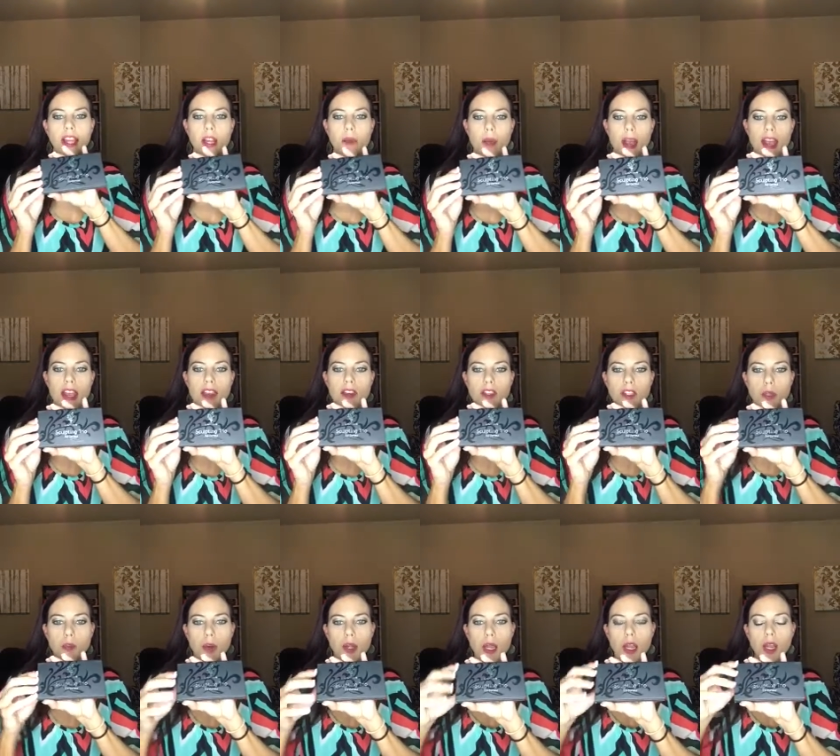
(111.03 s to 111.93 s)
anyway, here's
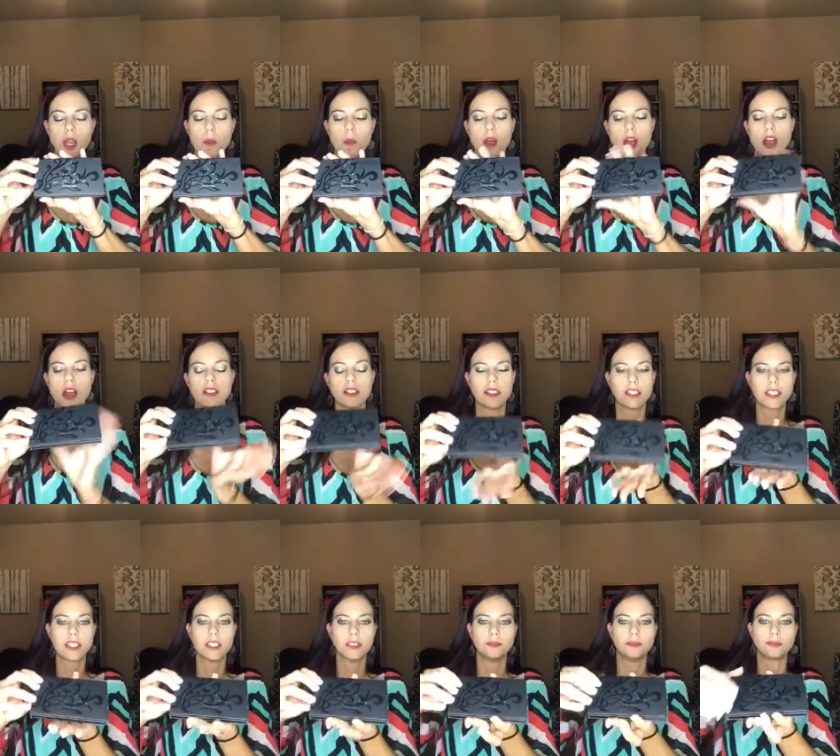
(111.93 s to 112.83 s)
the pretty little
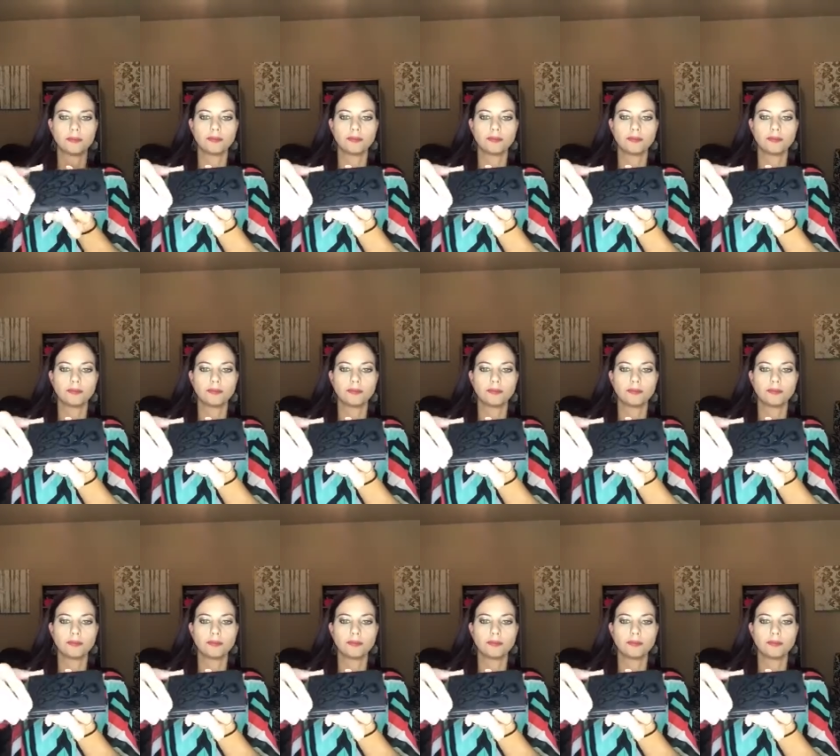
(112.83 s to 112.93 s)
box